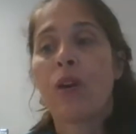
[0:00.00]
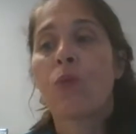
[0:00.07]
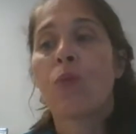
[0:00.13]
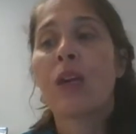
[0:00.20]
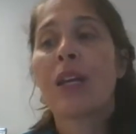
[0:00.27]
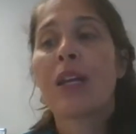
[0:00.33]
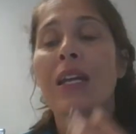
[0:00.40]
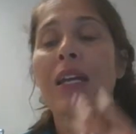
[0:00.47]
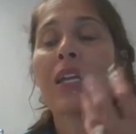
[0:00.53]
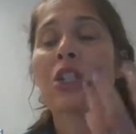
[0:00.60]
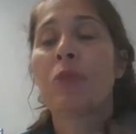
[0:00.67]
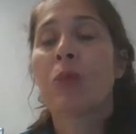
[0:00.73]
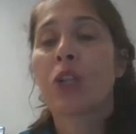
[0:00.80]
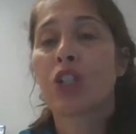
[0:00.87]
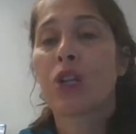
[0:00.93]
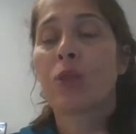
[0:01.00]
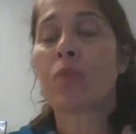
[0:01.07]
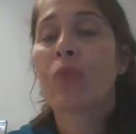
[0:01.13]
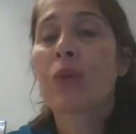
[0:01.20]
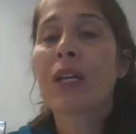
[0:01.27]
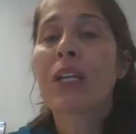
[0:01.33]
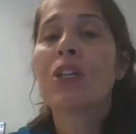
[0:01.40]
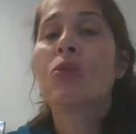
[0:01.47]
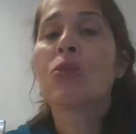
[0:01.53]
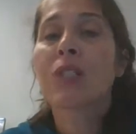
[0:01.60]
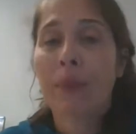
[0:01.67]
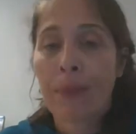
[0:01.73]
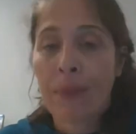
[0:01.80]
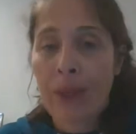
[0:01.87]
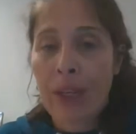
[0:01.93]
Reading each book should bring you
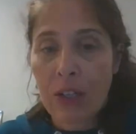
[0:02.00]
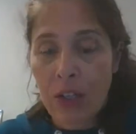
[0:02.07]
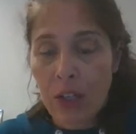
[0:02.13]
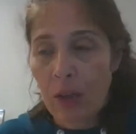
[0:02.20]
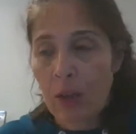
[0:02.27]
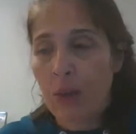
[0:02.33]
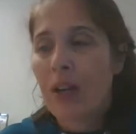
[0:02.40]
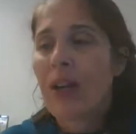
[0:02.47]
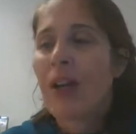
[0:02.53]
something new.